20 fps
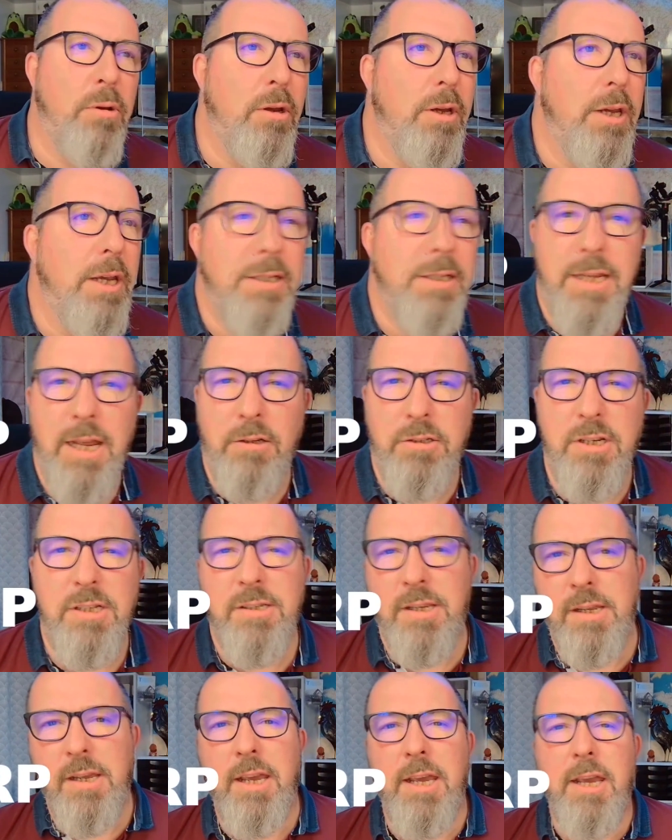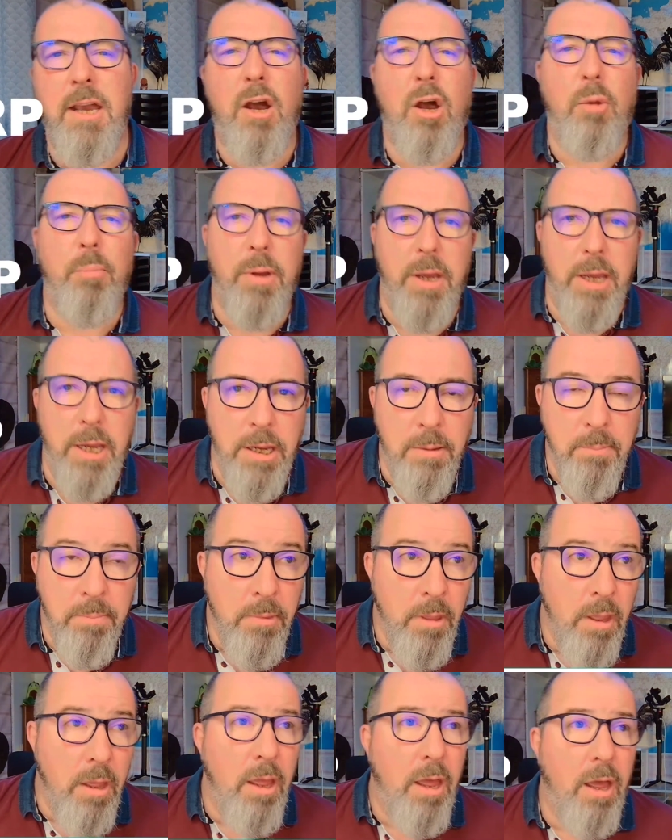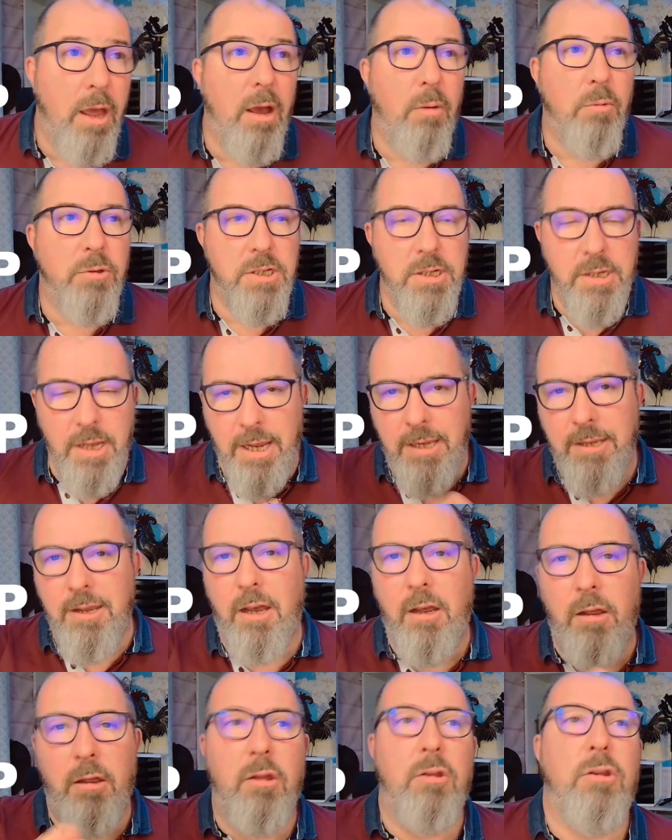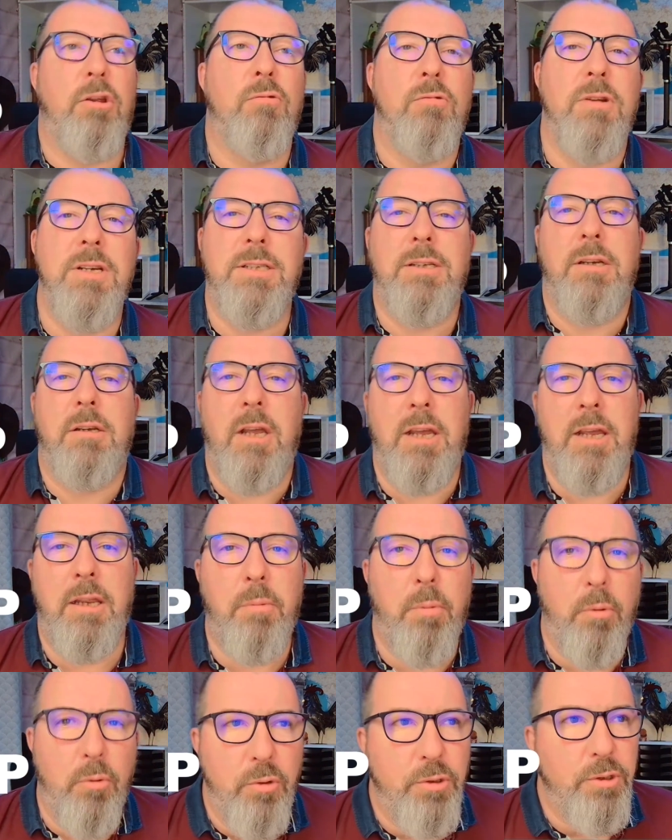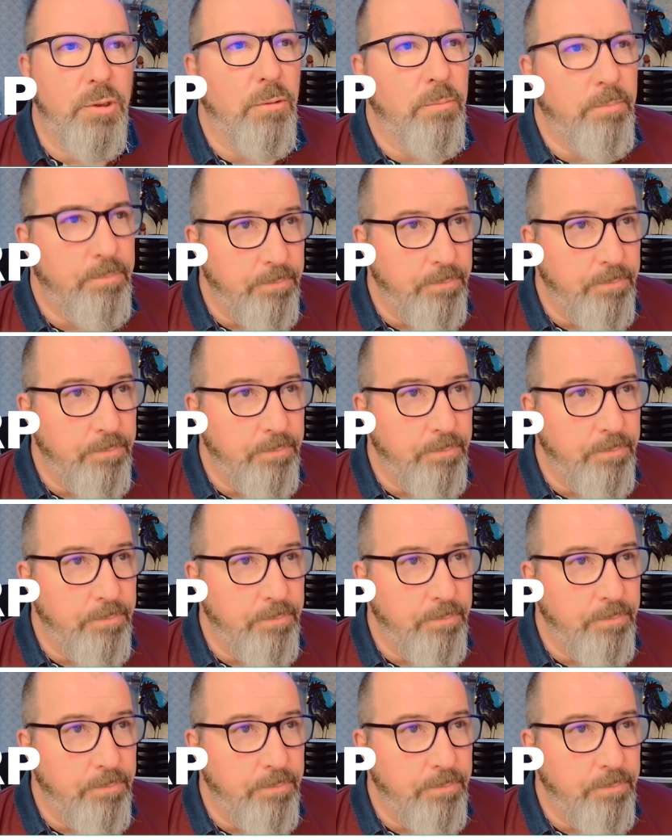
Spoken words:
It's now just the ERP, which is Etat de Risques et de Pollution.